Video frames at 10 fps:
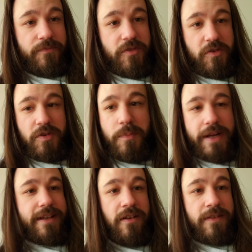
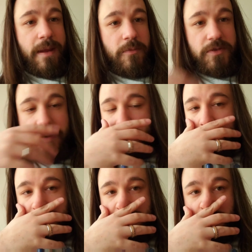depicted on that music
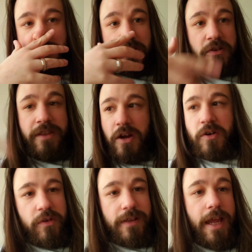box, but they're there
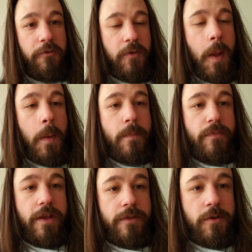in real life,
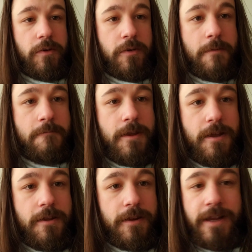and
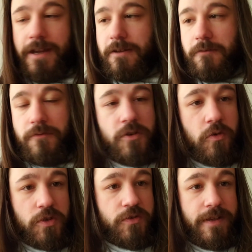they're kind of
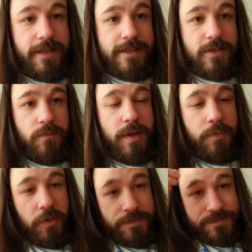torturing these two
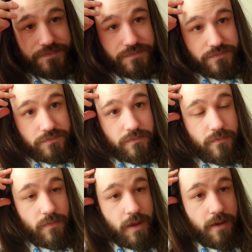people.
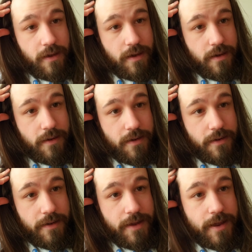
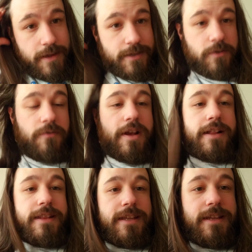So you've got